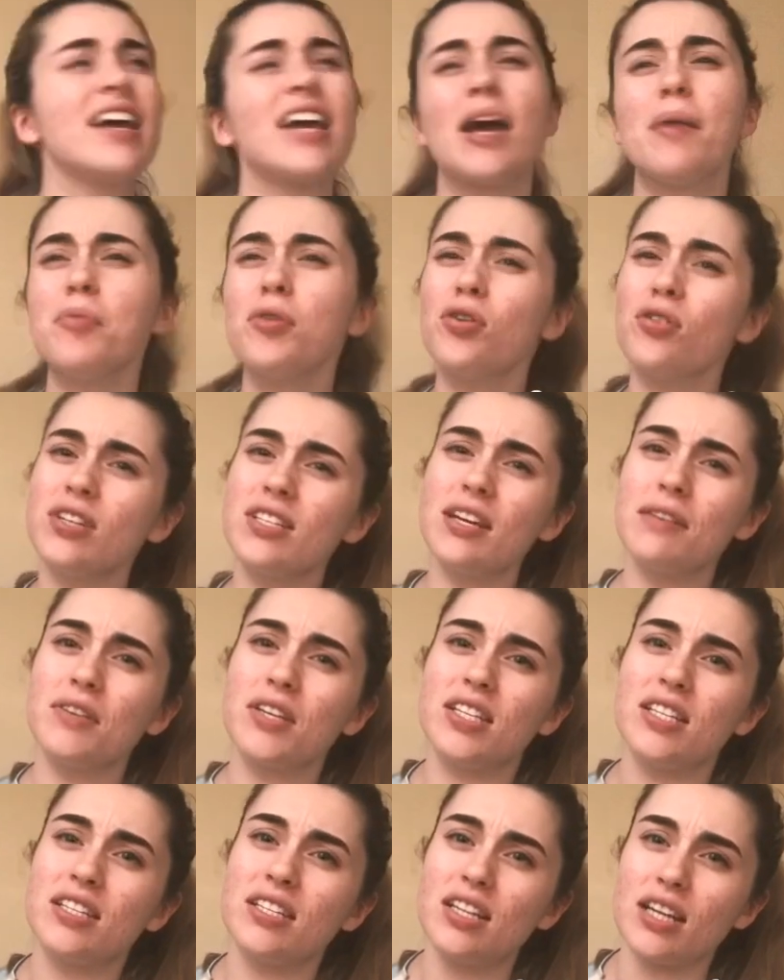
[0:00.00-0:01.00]
Capricorns have a
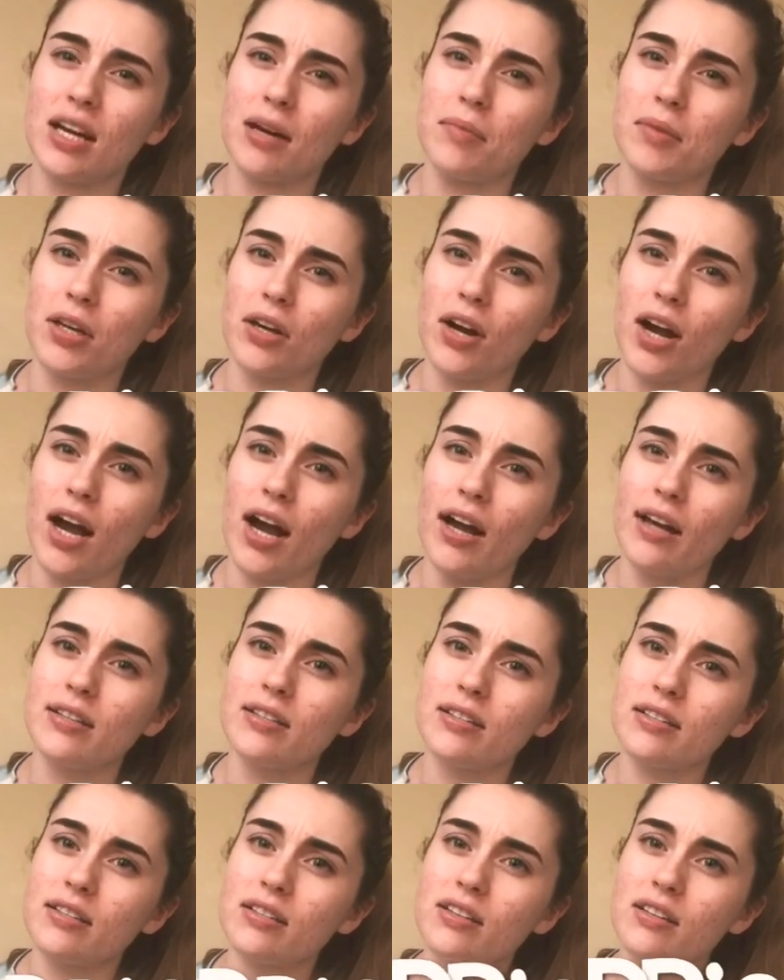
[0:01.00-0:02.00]
stick up their
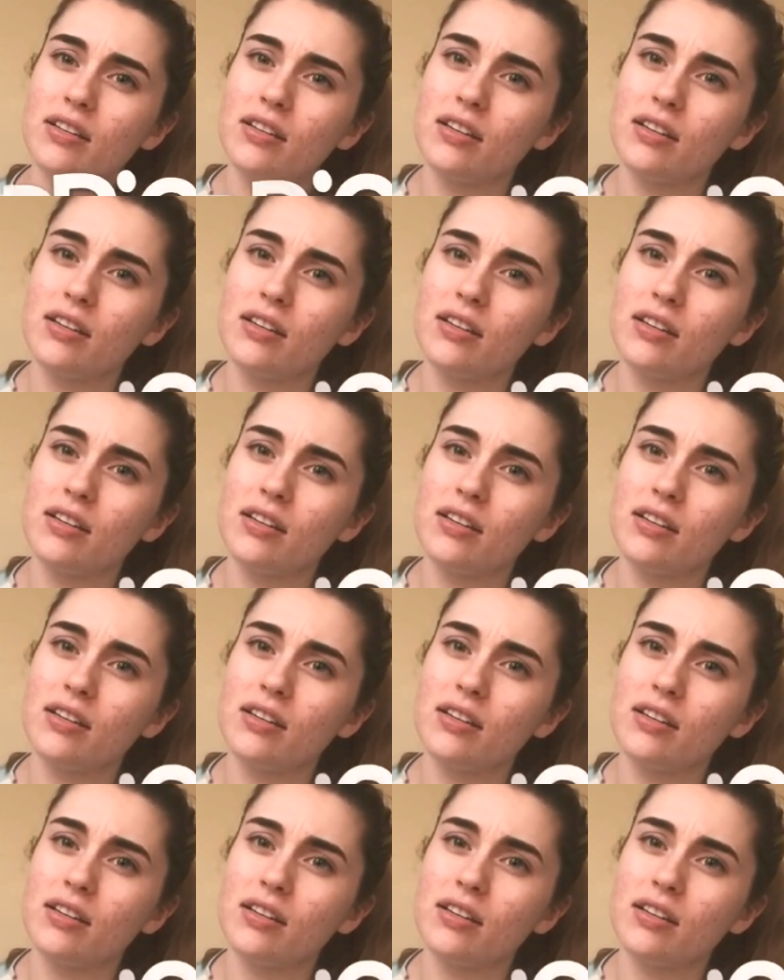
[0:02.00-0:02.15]
ass.